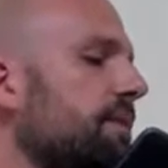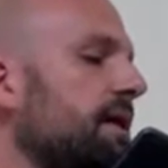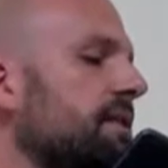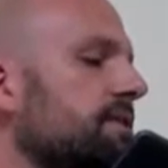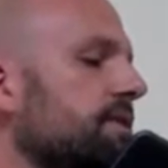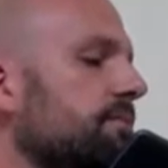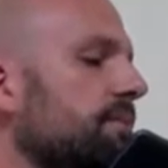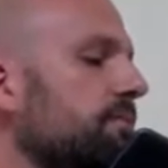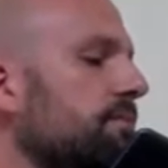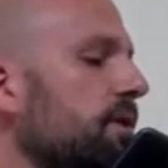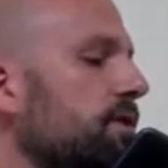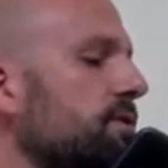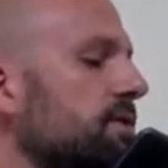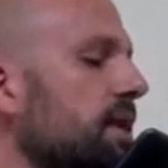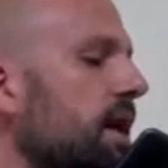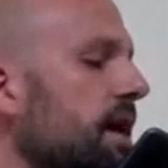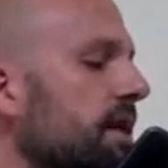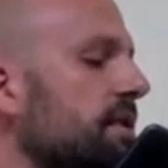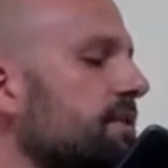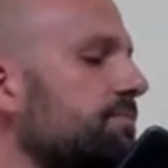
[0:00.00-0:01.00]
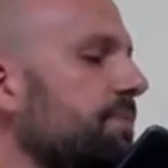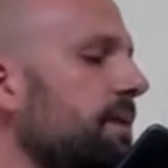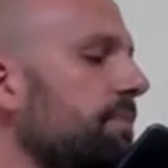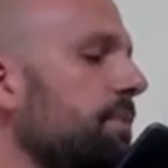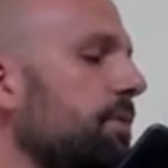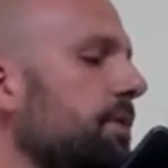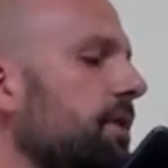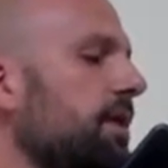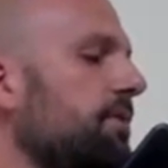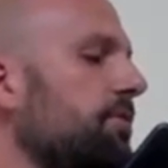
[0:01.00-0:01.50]
makes them the most honest
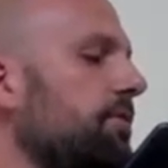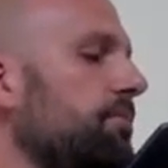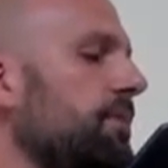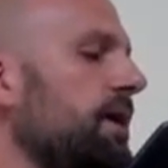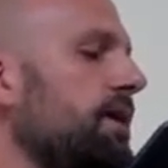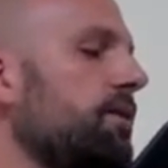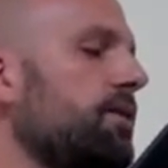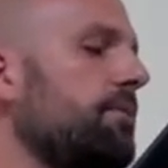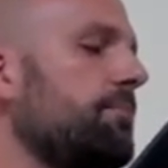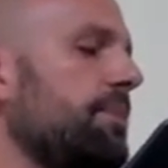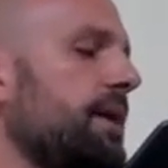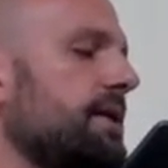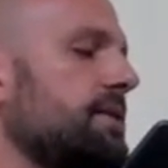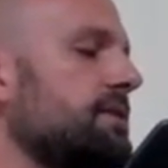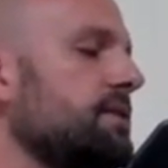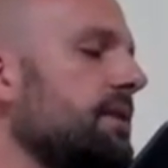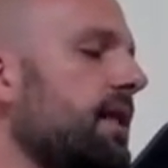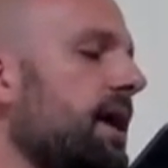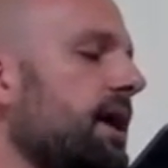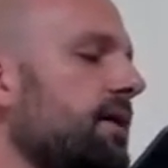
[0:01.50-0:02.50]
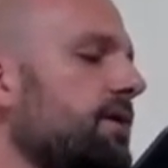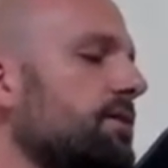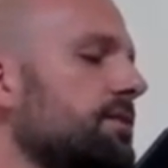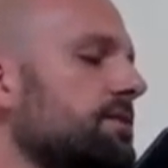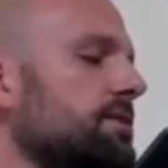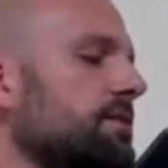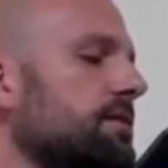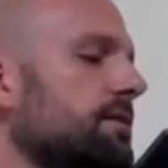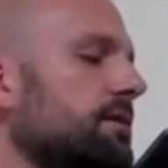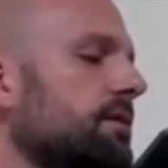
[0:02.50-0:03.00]
people you'll ever meet or the best
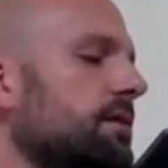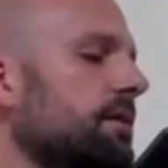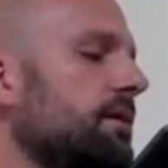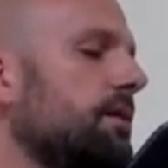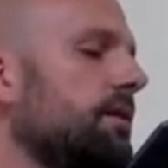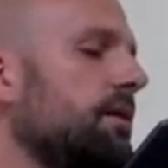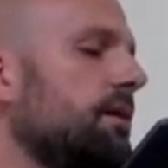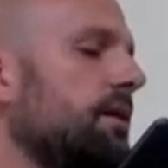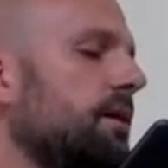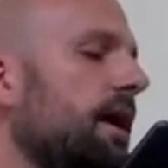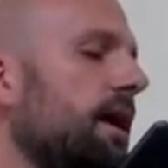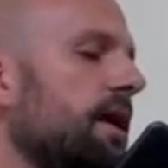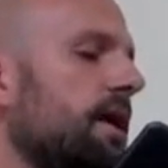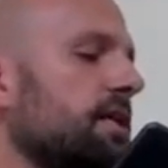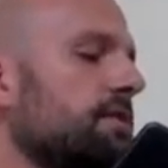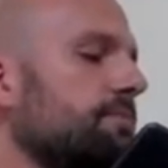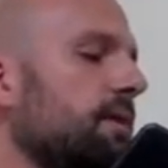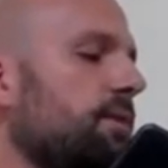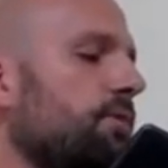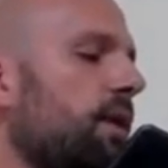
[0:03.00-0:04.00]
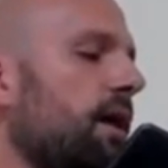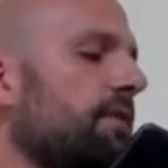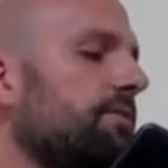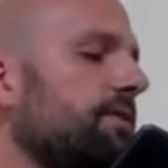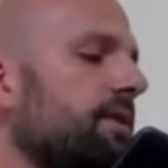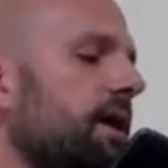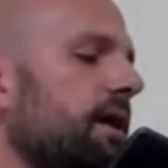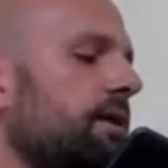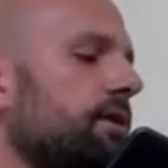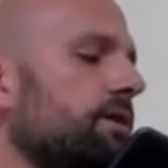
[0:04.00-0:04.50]
liars. I guess my wife
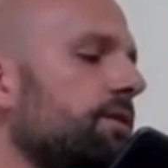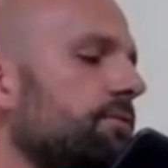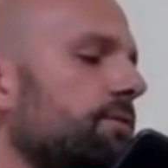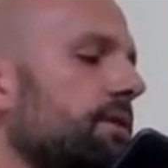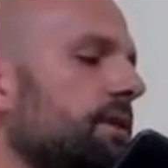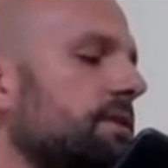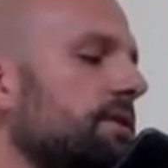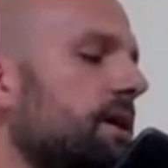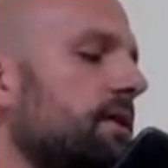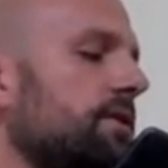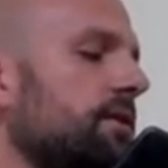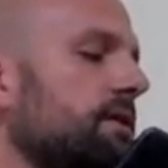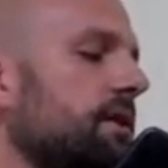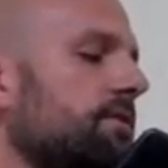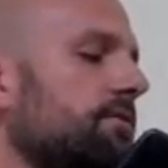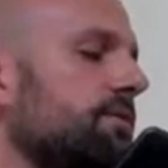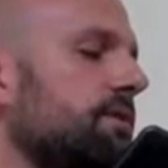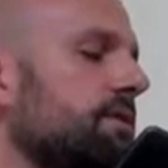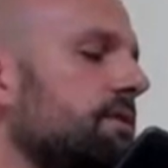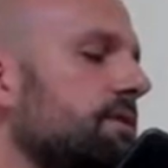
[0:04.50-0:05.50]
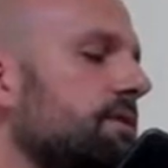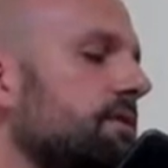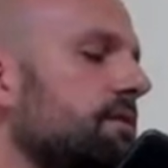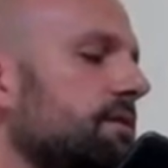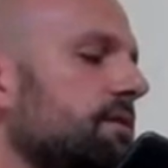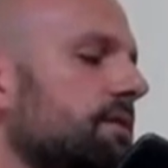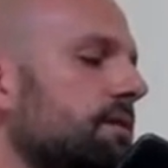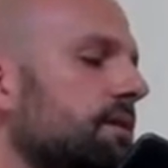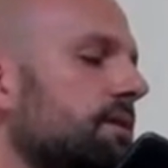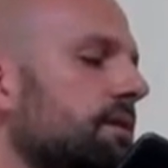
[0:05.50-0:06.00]
and I couldn't really tell the difference.
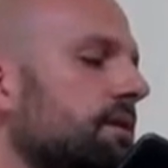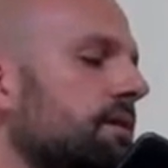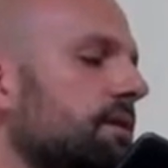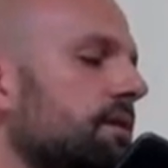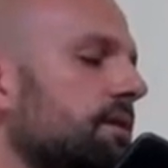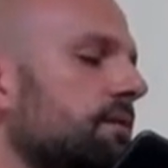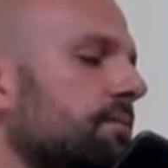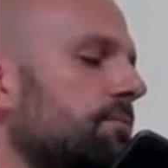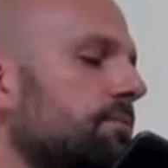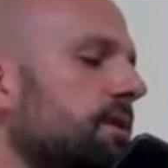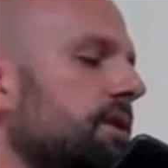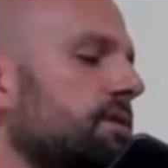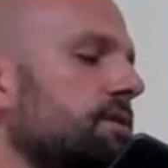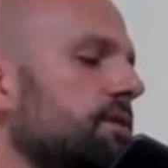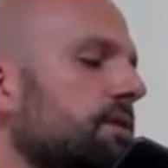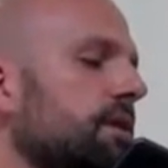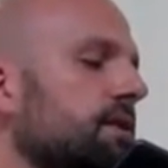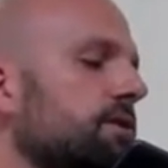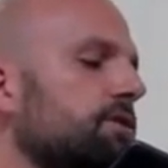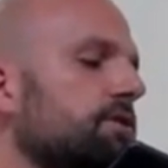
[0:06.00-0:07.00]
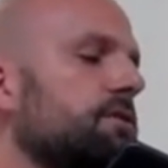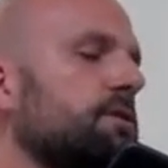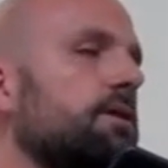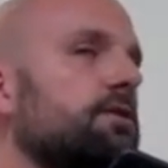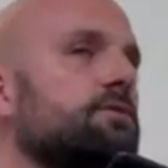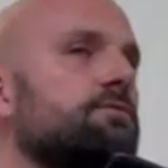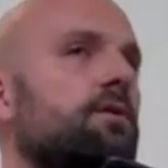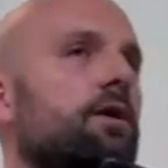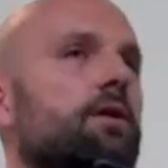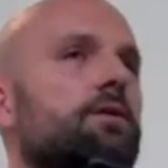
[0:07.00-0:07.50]
Please don't let
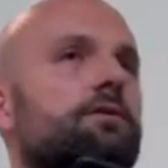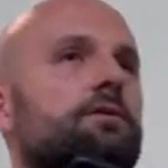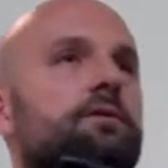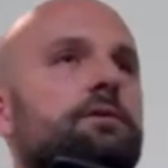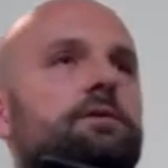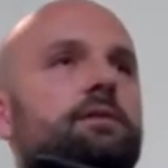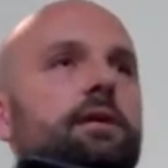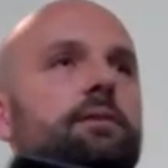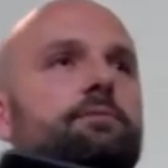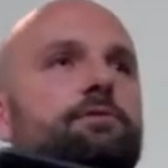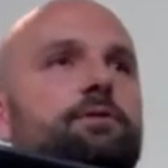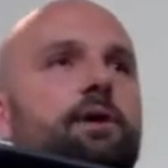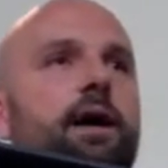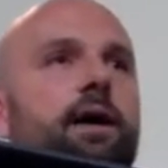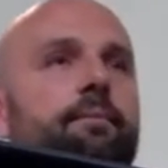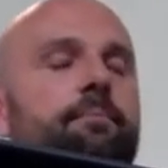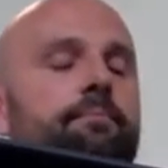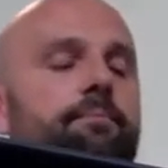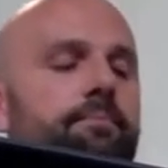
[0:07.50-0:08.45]
yourselves fall into the same trap.